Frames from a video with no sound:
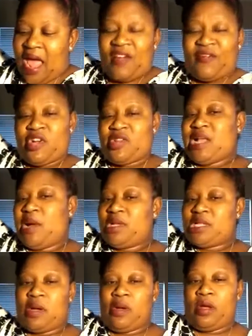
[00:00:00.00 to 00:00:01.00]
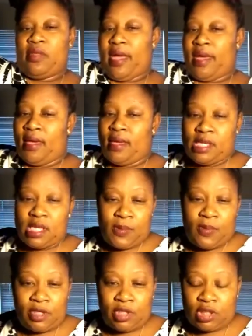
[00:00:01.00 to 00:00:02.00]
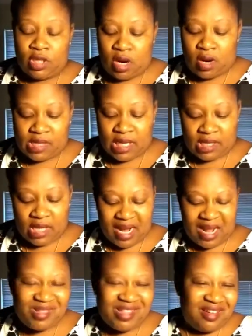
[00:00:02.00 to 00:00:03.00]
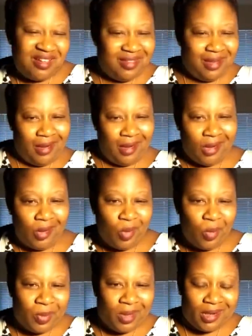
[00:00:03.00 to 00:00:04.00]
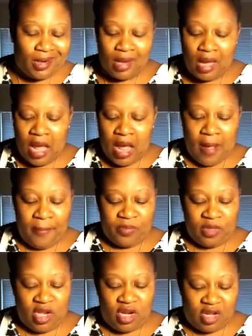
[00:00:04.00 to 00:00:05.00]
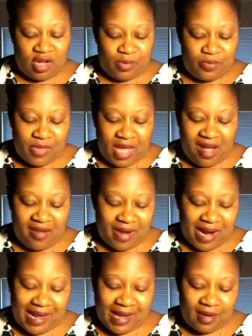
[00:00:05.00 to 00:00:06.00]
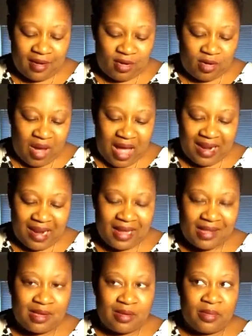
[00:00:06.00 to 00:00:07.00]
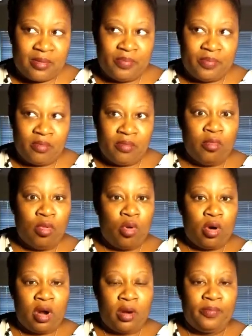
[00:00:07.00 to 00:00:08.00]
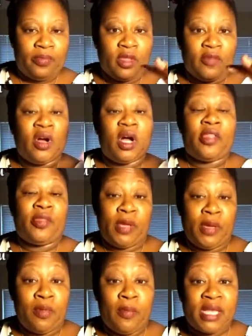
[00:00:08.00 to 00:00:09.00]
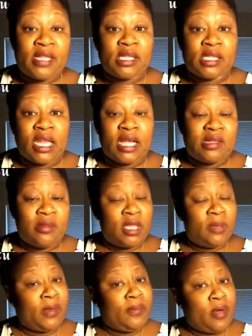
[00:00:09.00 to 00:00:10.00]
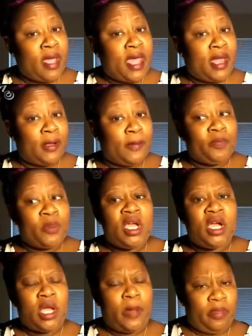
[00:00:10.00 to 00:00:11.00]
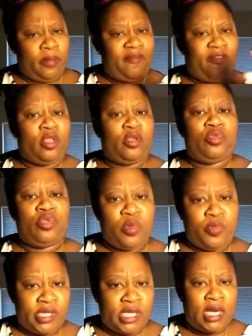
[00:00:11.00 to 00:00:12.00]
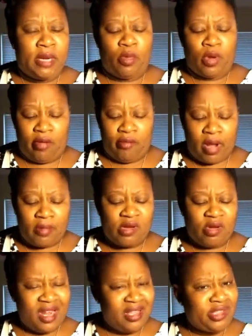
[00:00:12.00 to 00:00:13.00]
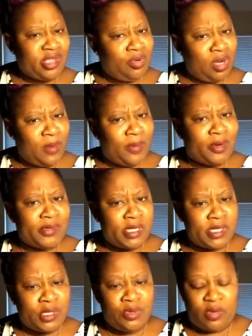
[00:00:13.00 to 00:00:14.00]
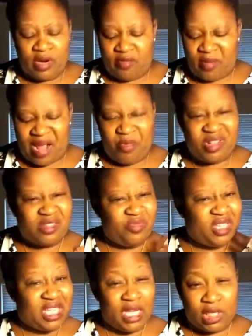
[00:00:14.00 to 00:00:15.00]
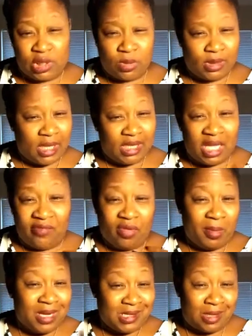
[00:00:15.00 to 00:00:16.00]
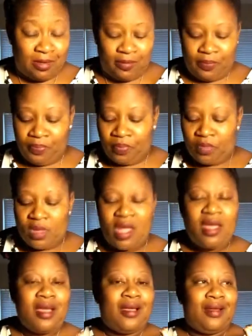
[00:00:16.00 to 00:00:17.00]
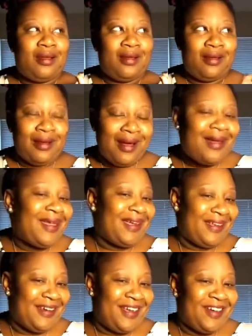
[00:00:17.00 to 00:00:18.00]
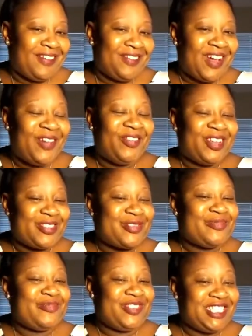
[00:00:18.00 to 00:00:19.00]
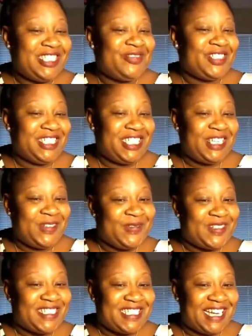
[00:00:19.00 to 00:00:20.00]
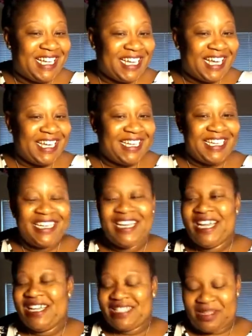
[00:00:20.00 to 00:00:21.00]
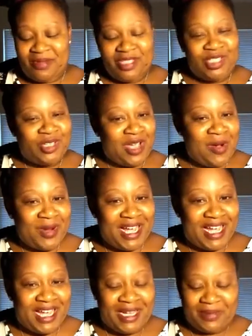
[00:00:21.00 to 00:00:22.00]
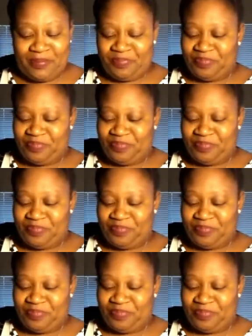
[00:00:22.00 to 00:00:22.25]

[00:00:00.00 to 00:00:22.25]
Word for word: At first, I wasn't all that into the purse charms like that. I was like, oh, they're cute, but you know, they are right. You know, I like them more for other people basically. Like some other people had them. A couple of my fellow YouTubers get them, whatever. And I was like, okay, that's cute on her purse. That's cute, whatever. But I wasn't really into it like that for myself. I like it now. I found some really, really cute ones that I like. So I'm going to show y'all what I got.